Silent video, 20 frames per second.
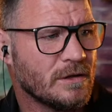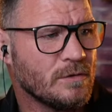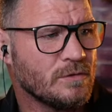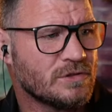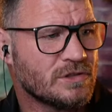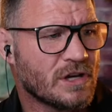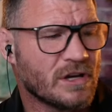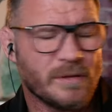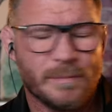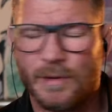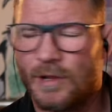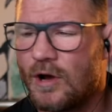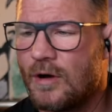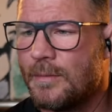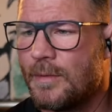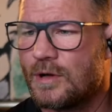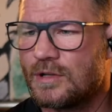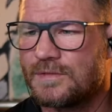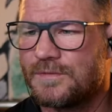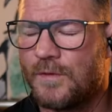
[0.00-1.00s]
got to be
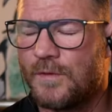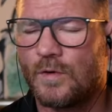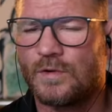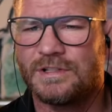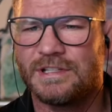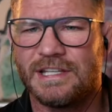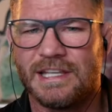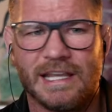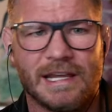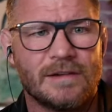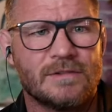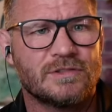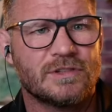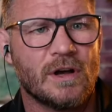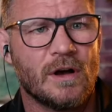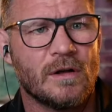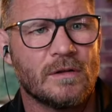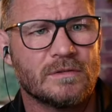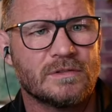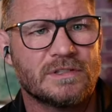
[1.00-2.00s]
almost forty years
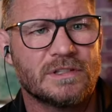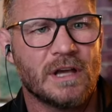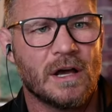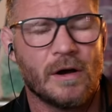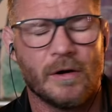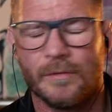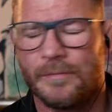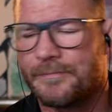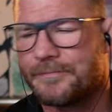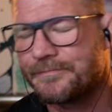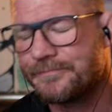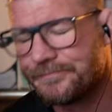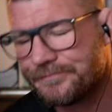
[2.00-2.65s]
old. So,